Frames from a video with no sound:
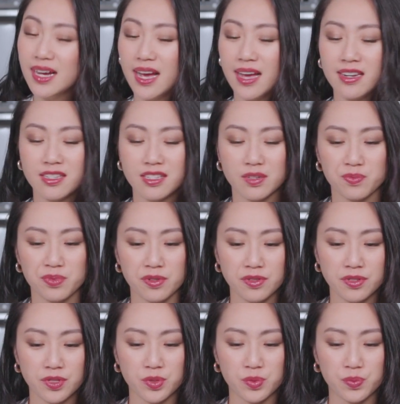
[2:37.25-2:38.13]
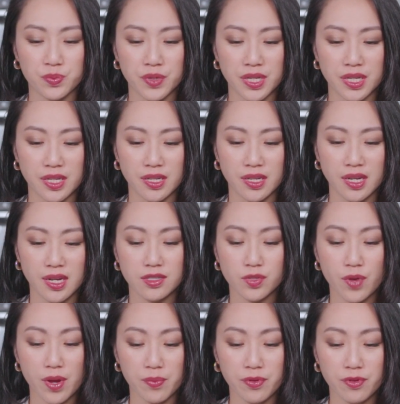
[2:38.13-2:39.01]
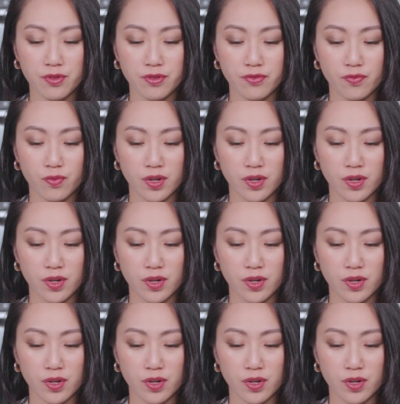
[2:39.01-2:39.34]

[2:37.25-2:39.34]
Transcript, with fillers: and is supposed to be sweatproof,